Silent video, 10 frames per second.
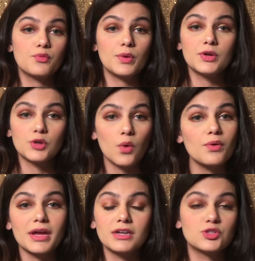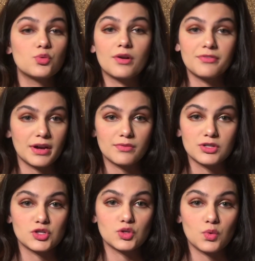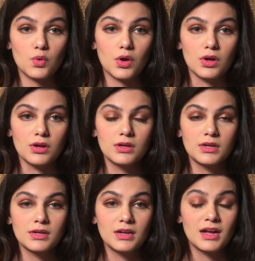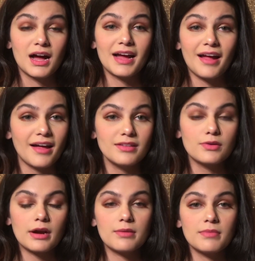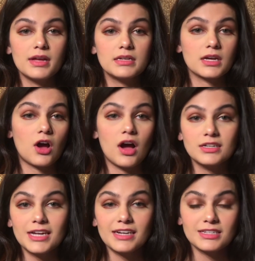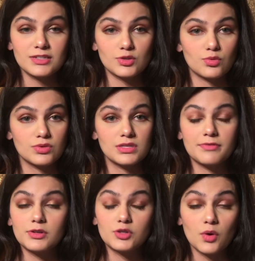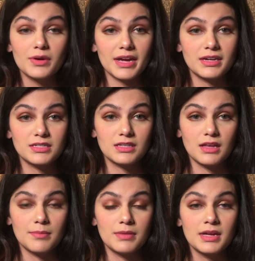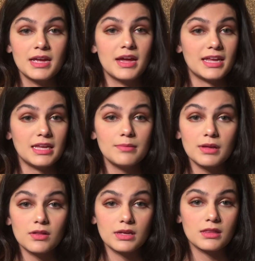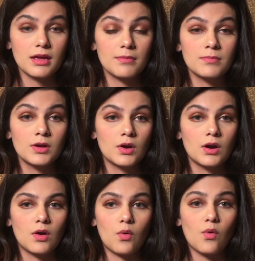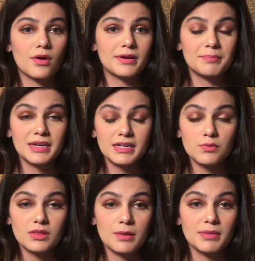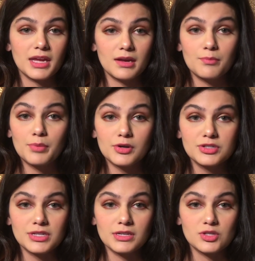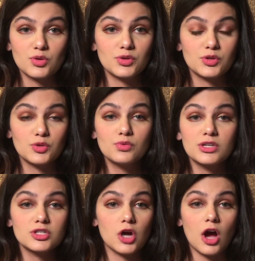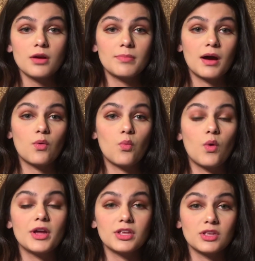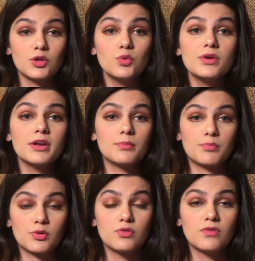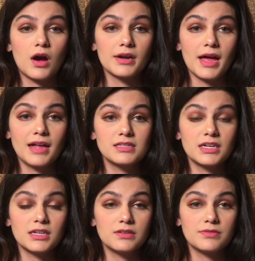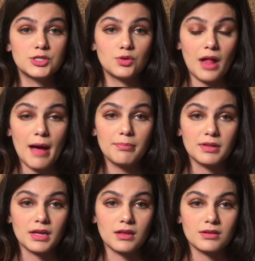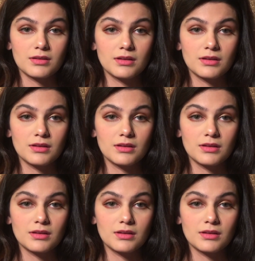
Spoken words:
if we don't get into our favorite school. I highly recommend contacting schools if you don't get into them, emailing them, or meeting with them in person so you can talk about what you can improve on as an individual applicant.